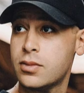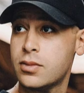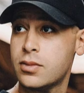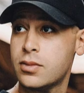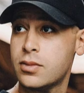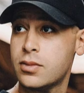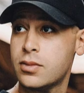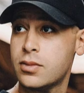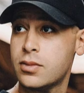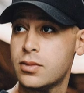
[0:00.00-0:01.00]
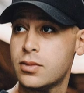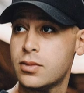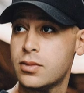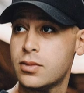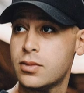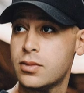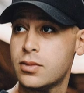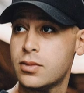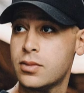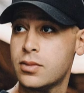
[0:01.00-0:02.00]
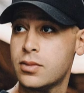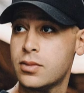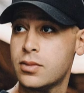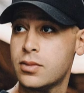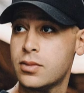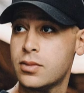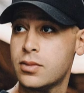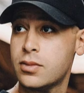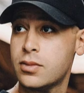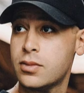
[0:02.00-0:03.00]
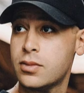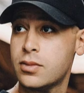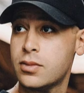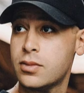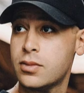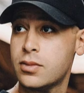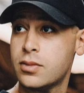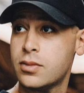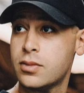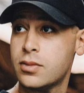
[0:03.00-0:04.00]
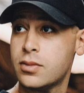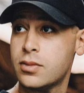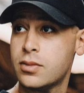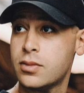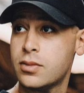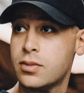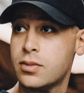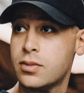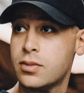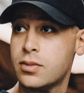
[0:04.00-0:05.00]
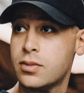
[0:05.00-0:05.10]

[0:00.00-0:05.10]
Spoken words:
[no speech]